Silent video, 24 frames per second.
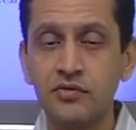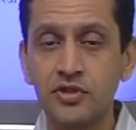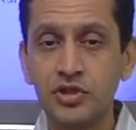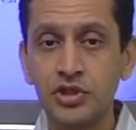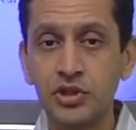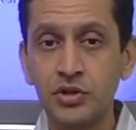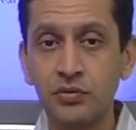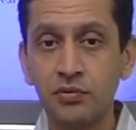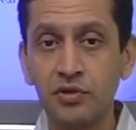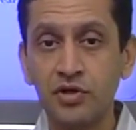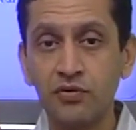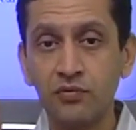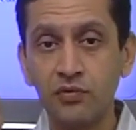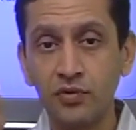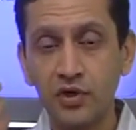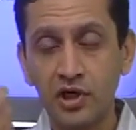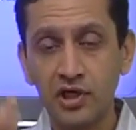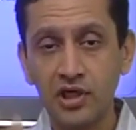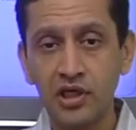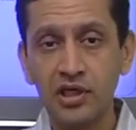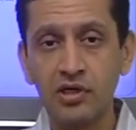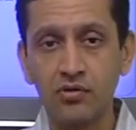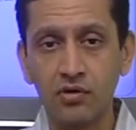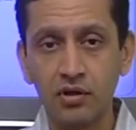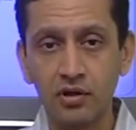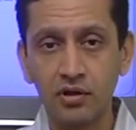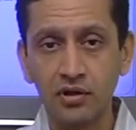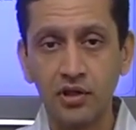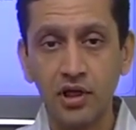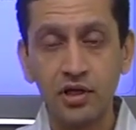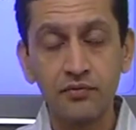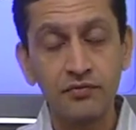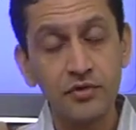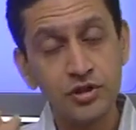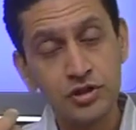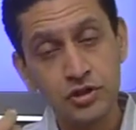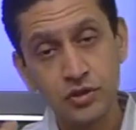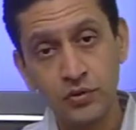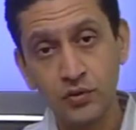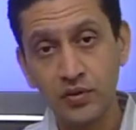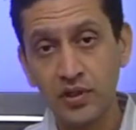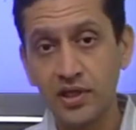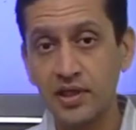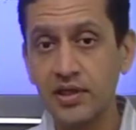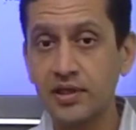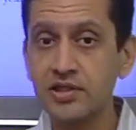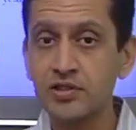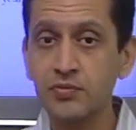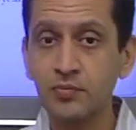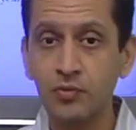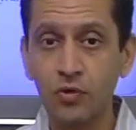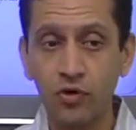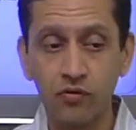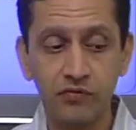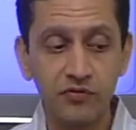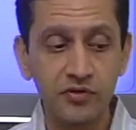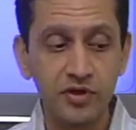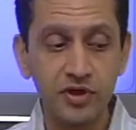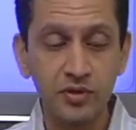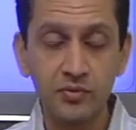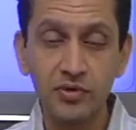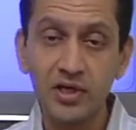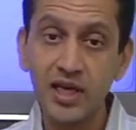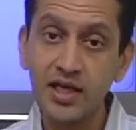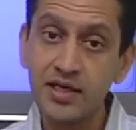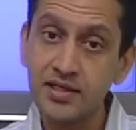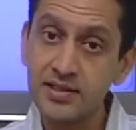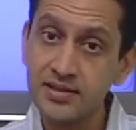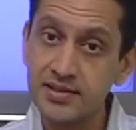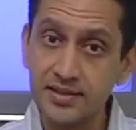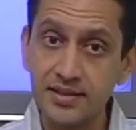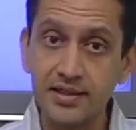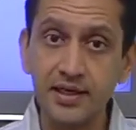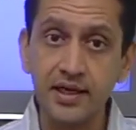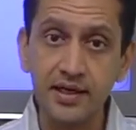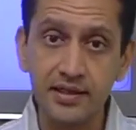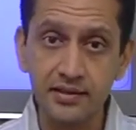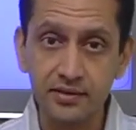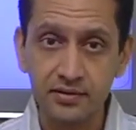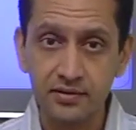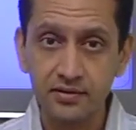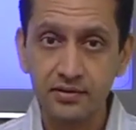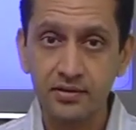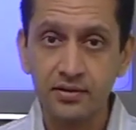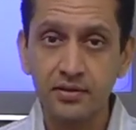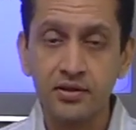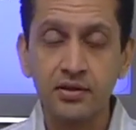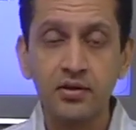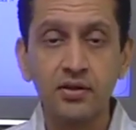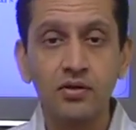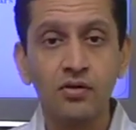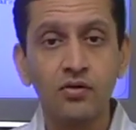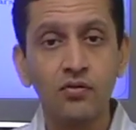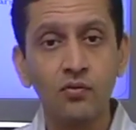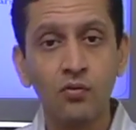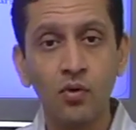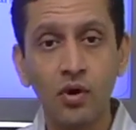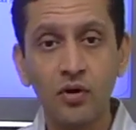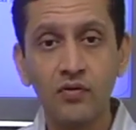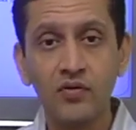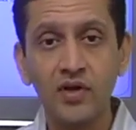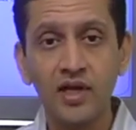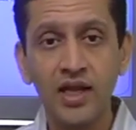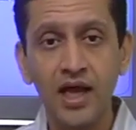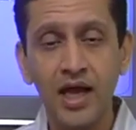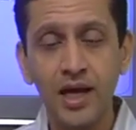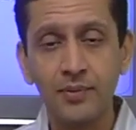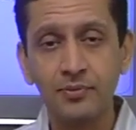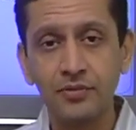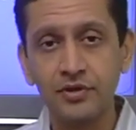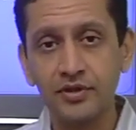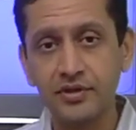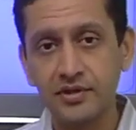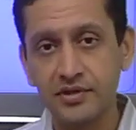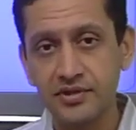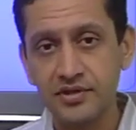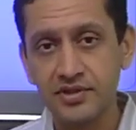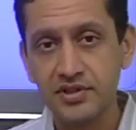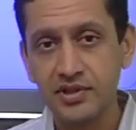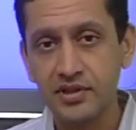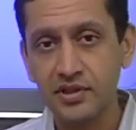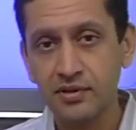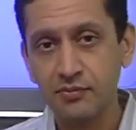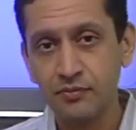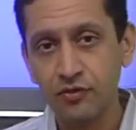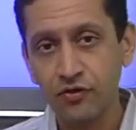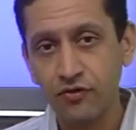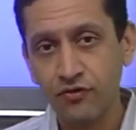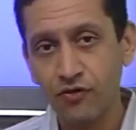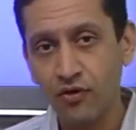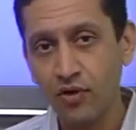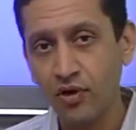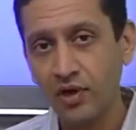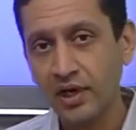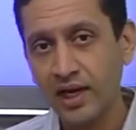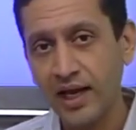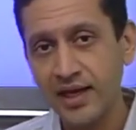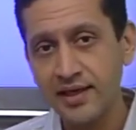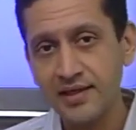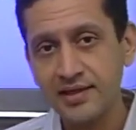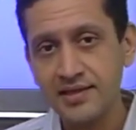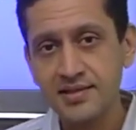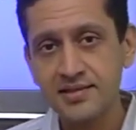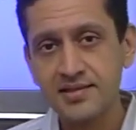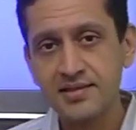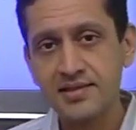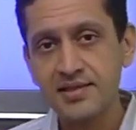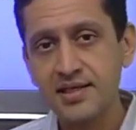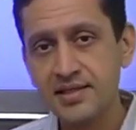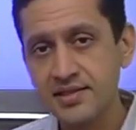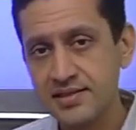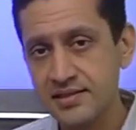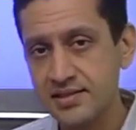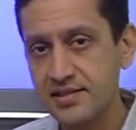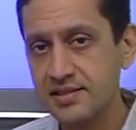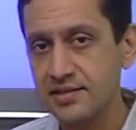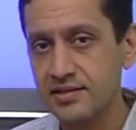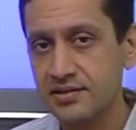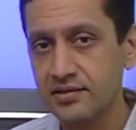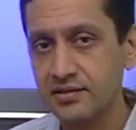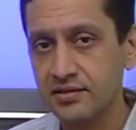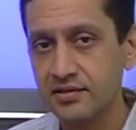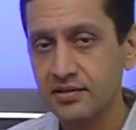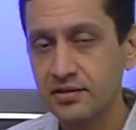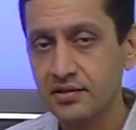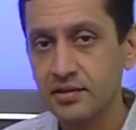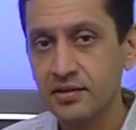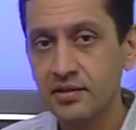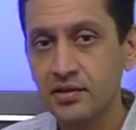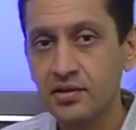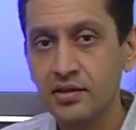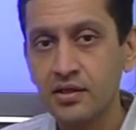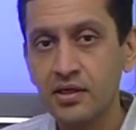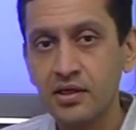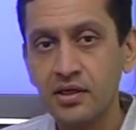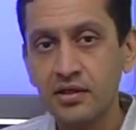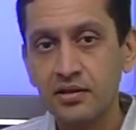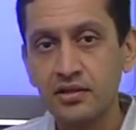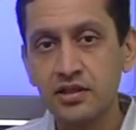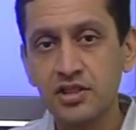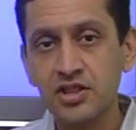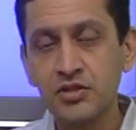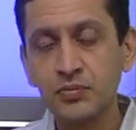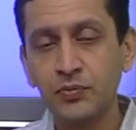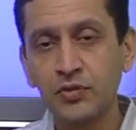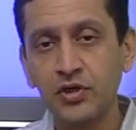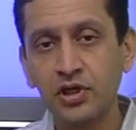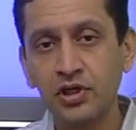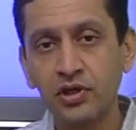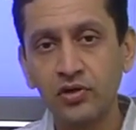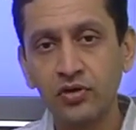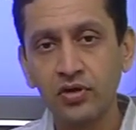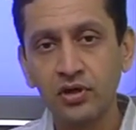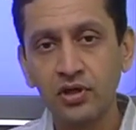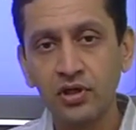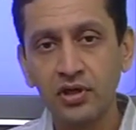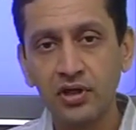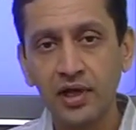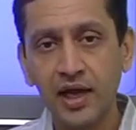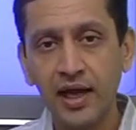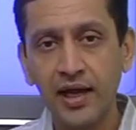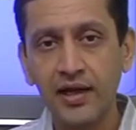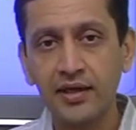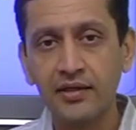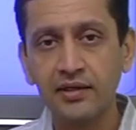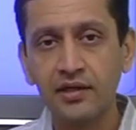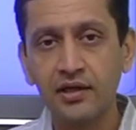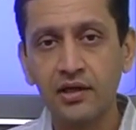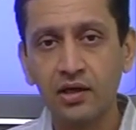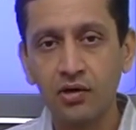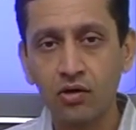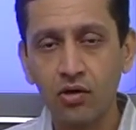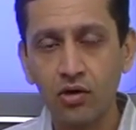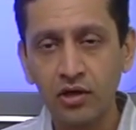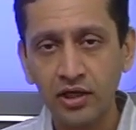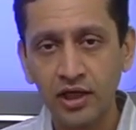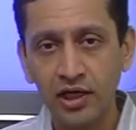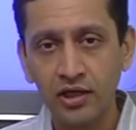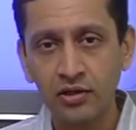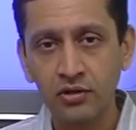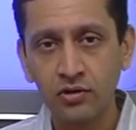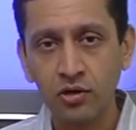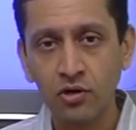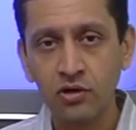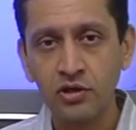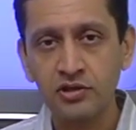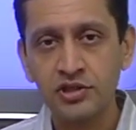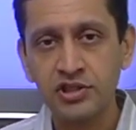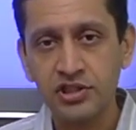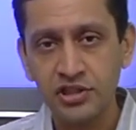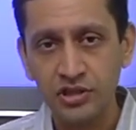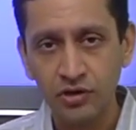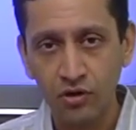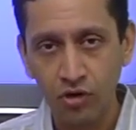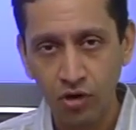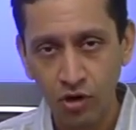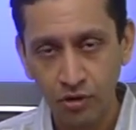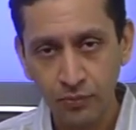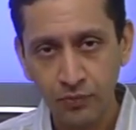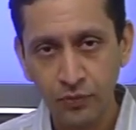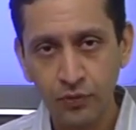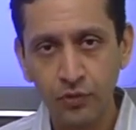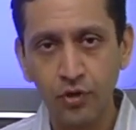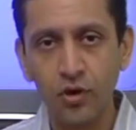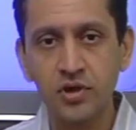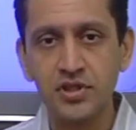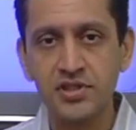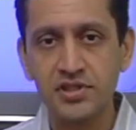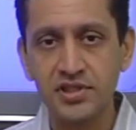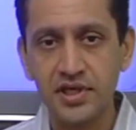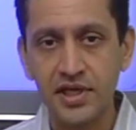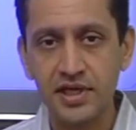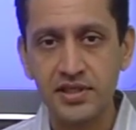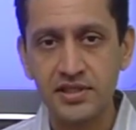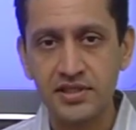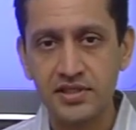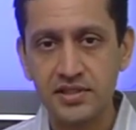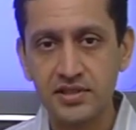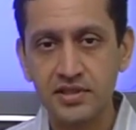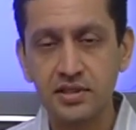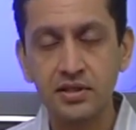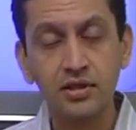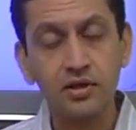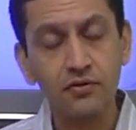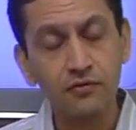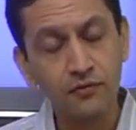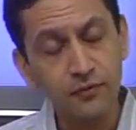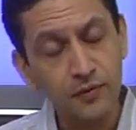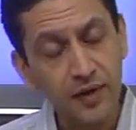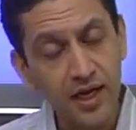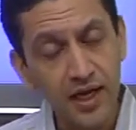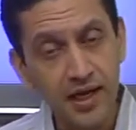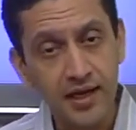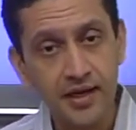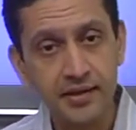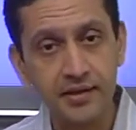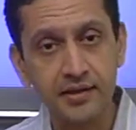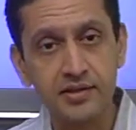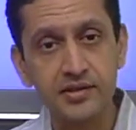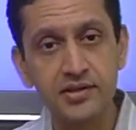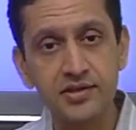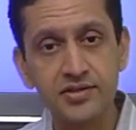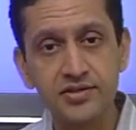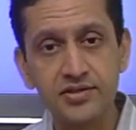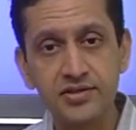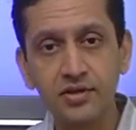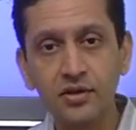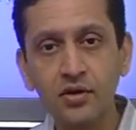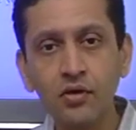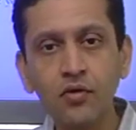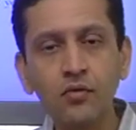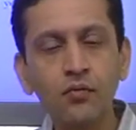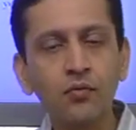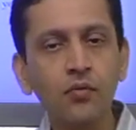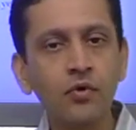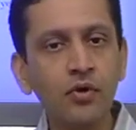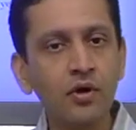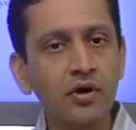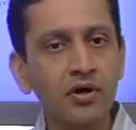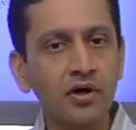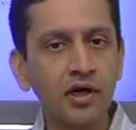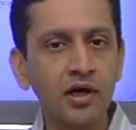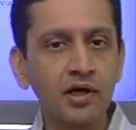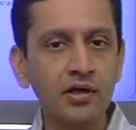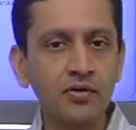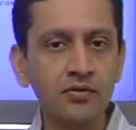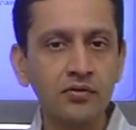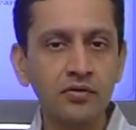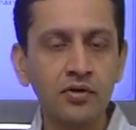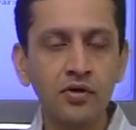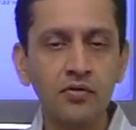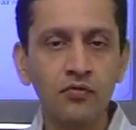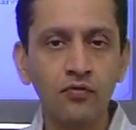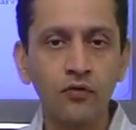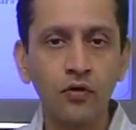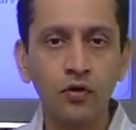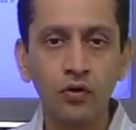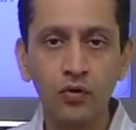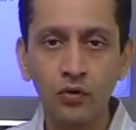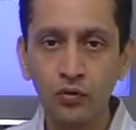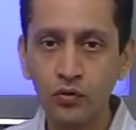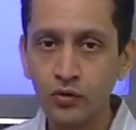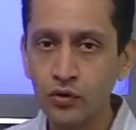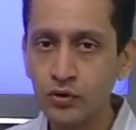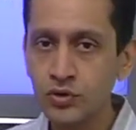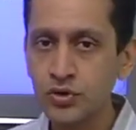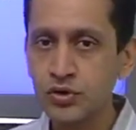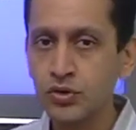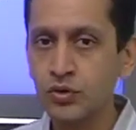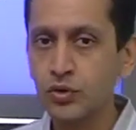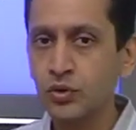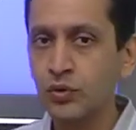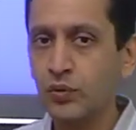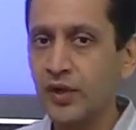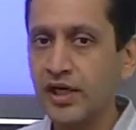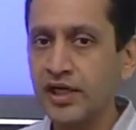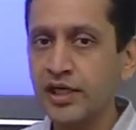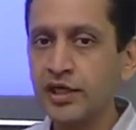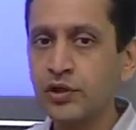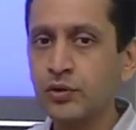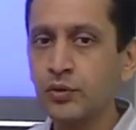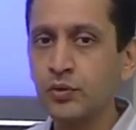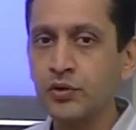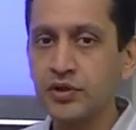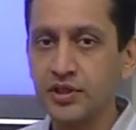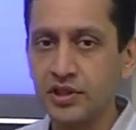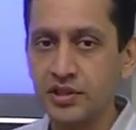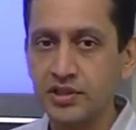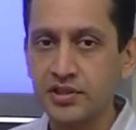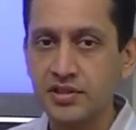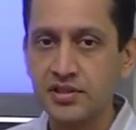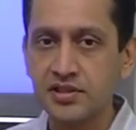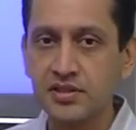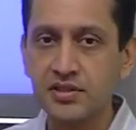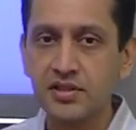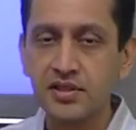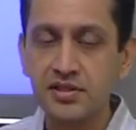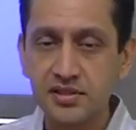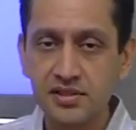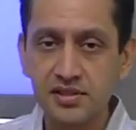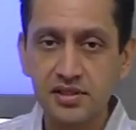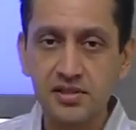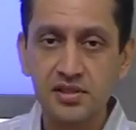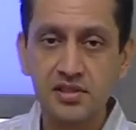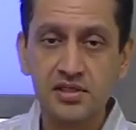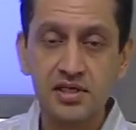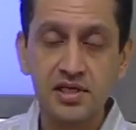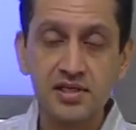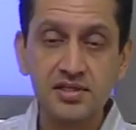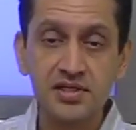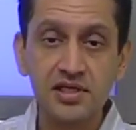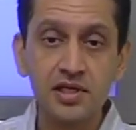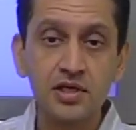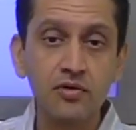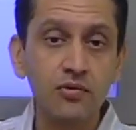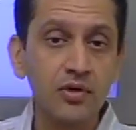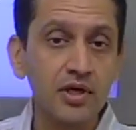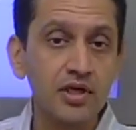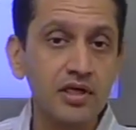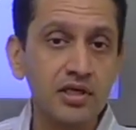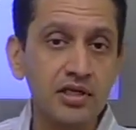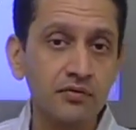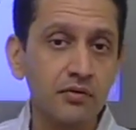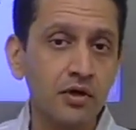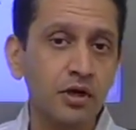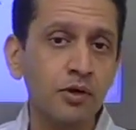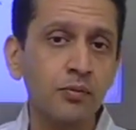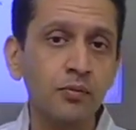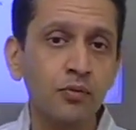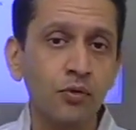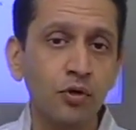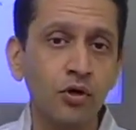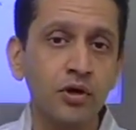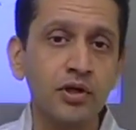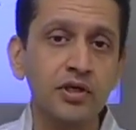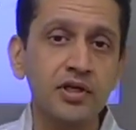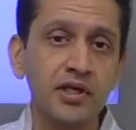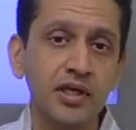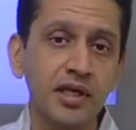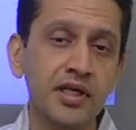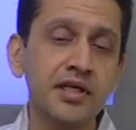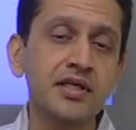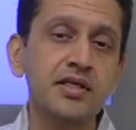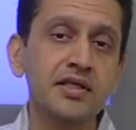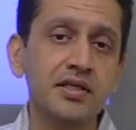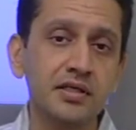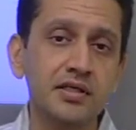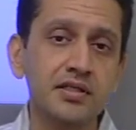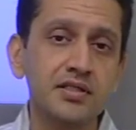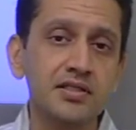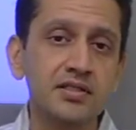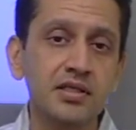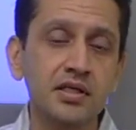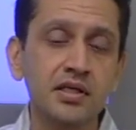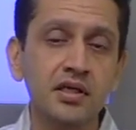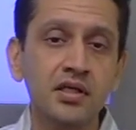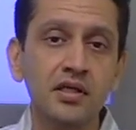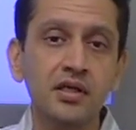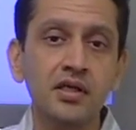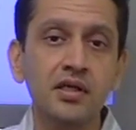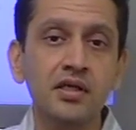which you were working on and which you think is profitable and it's great, what will happen is before 1960, This particular idea or technology or process, the way it is, would run for close to 22 years. The research has said 21.8 years.